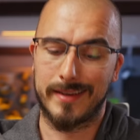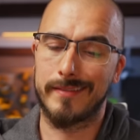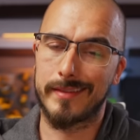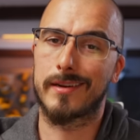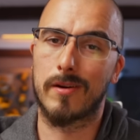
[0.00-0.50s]

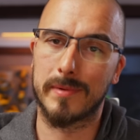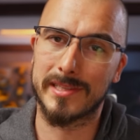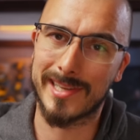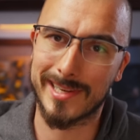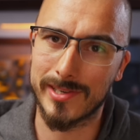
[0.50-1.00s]
in the
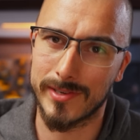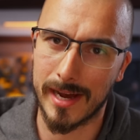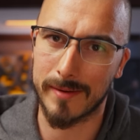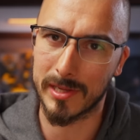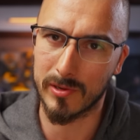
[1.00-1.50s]
comment section
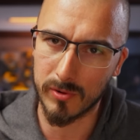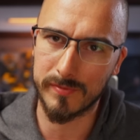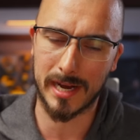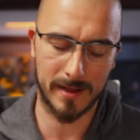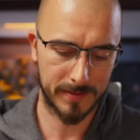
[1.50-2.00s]
down
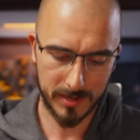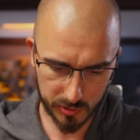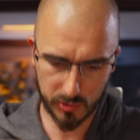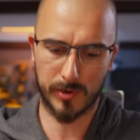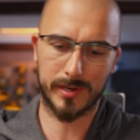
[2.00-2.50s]
below.
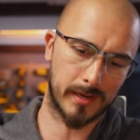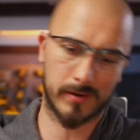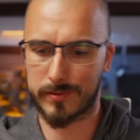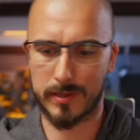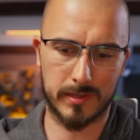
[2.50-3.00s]
Join in
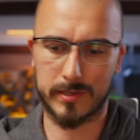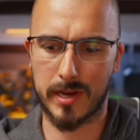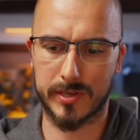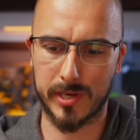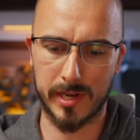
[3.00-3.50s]
on the
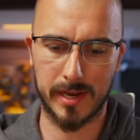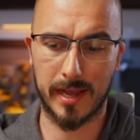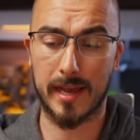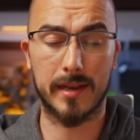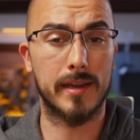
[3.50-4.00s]
discussion.
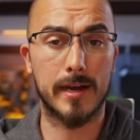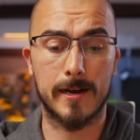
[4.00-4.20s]
And